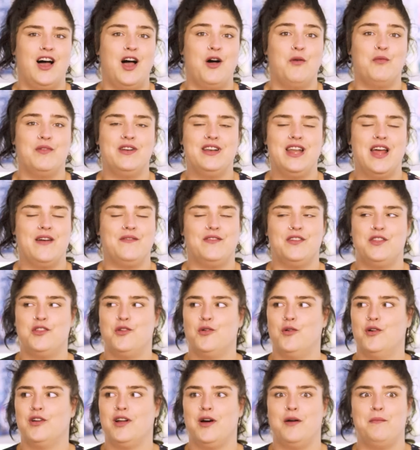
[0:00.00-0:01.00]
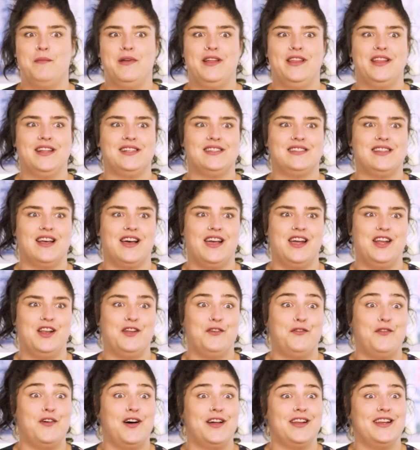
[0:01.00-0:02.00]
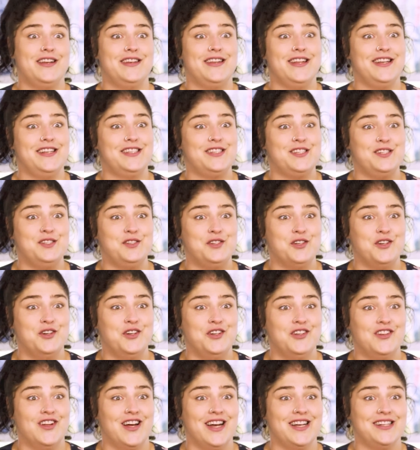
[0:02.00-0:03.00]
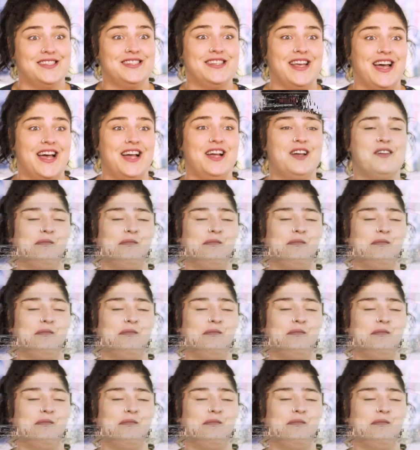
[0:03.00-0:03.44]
I would never thought I'd be this lucky to find a decent dude like Zach.